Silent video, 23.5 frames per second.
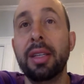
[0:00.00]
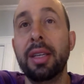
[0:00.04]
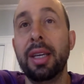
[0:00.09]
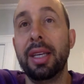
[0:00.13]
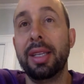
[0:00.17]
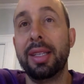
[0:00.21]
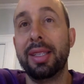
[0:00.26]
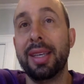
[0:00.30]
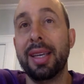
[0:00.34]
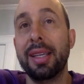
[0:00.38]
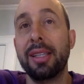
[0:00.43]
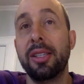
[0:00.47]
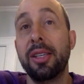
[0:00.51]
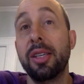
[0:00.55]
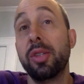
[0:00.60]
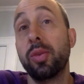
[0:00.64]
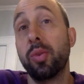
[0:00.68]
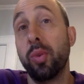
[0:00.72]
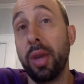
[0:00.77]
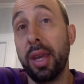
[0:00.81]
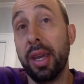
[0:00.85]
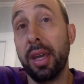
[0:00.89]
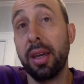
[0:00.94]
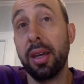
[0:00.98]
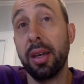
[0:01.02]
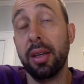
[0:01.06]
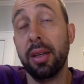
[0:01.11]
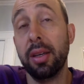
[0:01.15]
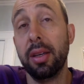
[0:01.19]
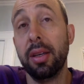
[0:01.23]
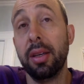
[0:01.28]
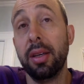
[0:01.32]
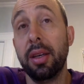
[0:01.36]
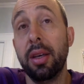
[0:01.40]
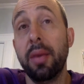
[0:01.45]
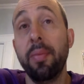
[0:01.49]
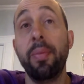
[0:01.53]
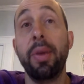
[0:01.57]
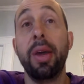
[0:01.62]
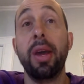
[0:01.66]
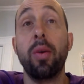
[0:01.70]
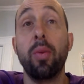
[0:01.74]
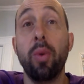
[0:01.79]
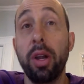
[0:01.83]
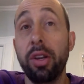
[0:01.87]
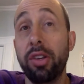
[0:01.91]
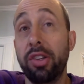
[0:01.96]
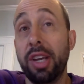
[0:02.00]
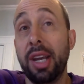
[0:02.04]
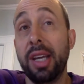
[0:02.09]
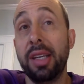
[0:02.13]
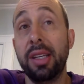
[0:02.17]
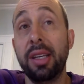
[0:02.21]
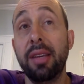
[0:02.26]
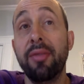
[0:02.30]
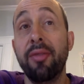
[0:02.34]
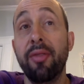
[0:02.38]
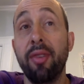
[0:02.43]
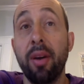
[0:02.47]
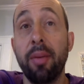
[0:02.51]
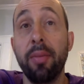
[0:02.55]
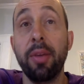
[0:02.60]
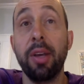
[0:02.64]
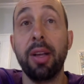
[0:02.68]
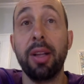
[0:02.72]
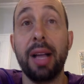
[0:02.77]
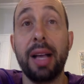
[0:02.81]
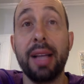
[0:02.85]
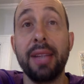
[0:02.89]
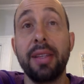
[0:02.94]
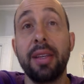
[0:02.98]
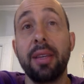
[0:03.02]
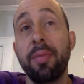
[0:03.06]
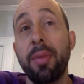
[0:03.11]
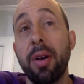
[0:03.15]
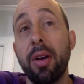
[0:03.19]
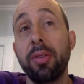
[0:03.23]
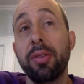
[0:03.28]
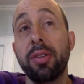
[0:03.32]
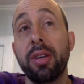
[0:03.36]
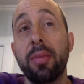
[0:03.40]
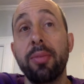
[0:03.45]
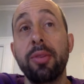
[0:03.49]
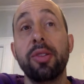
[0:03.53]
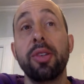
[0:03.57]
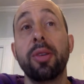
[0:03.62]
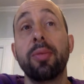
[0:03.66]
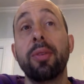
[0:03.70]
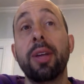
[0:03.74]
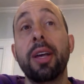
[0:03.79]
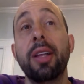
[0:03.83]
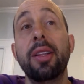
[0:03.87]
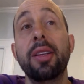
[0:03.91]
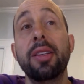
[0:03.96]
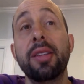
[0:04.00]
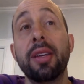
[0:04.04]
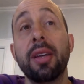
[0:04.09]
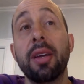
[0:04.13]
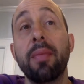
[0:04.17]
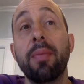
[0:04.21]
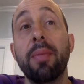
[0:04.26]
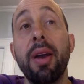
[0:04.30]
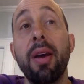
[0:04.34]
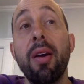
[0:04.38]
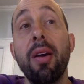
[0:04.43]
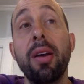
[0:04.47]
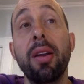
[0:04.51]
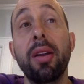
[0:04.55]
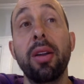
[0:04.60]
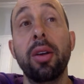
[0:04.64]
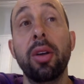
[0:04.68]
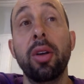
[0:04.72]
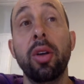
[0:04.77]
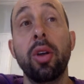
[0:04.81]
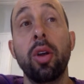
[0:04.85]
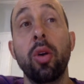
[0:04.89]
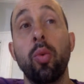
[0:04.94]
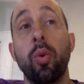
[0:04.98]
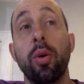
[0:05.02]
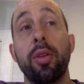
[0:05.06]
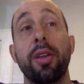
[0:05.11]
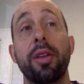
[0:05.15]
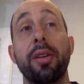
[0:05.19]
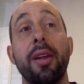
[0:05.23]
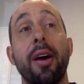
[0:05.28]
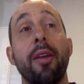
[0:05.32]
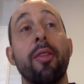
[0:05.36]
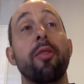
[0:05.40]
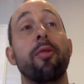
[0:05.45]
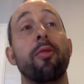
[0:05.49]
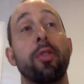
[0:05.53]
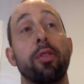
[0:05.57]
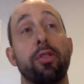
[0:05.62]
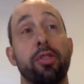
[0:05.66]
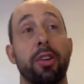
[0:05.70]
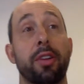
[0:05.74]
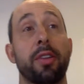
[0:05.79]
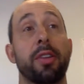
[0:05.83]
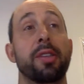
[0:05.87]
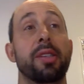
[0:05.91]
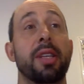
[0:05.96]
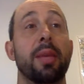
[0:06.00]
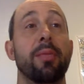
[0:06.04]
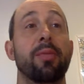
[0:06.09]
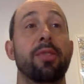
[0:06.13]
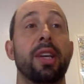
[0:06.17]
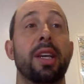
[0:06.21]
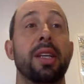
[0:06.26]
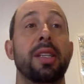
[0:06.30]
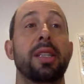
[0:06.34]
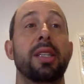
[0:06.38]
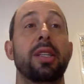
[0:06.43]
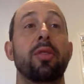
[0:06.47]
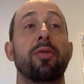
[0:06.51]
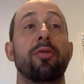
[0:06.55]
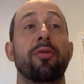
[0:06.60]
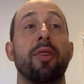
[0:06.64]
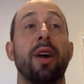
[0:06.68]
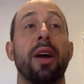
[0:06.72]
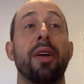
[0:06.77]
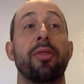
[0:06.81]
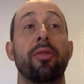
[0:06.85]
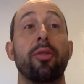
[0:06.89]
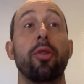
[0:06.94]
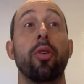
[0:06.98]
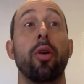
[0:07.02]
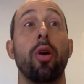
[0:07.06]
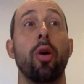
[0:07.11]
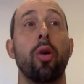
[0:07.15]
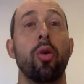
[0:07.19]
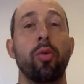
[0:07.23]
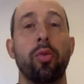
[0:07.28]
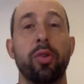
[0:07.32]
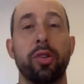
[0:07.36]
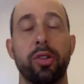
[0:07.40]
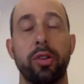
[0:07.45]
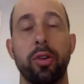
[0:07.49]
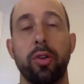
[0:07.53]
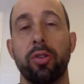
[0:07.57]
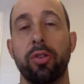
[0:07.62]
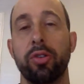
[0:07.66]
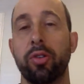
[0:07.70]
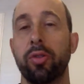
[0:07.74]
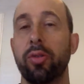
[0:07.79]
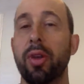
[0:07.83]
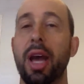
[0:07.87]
It says this week, pick one shanty from the classic maritime music playlist and compare it with another version of the same shanty you find through your own research. So